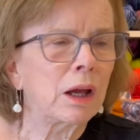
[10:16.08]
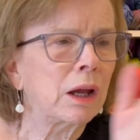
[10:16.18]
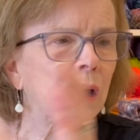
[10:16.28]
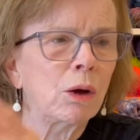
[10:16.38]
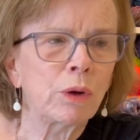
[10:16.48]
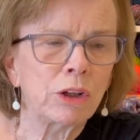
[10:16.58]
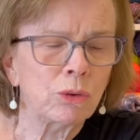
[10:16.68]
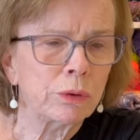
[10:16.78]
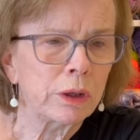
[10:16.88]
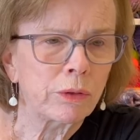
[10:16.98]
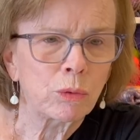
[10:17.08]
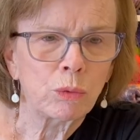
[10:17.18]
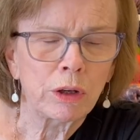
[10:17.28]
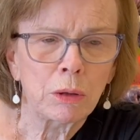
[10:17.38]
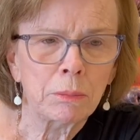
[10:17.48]
going into another
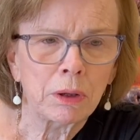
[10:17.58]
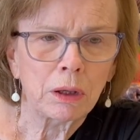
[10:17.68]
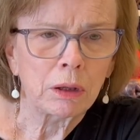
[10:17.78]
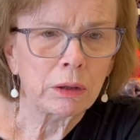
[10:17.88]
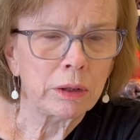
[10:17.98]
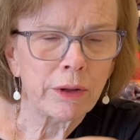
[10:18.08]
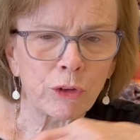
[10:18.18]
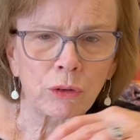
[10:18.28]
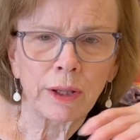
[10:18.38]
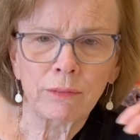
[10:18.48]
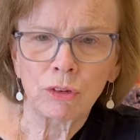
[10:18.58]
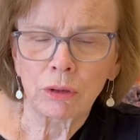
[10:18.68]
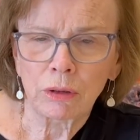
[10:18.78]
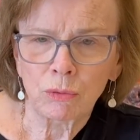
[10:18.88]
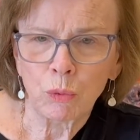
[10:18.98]
realm, another level
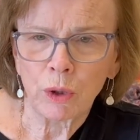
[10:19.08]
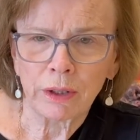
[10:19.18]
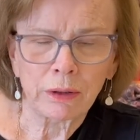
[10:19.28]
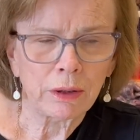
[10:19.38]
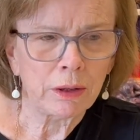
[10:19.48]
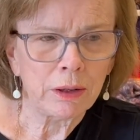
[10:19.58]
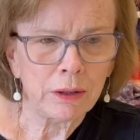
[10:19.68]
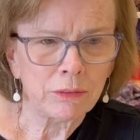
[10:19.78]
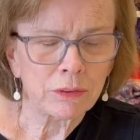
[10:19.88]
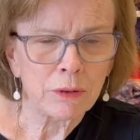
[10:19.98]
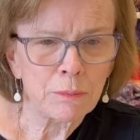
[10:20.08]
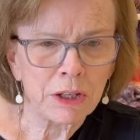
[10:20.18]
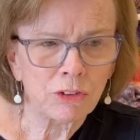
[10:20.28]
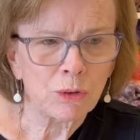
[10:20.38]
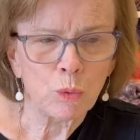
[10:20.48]
of what these
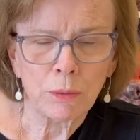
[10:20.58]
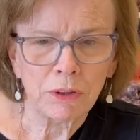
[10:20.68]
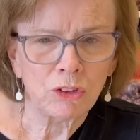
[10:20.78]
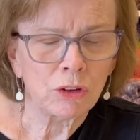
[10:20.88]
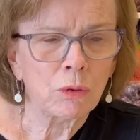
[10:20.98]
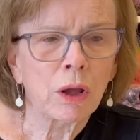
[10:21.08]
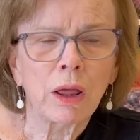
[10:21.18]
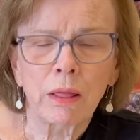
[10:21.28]
amazing women do.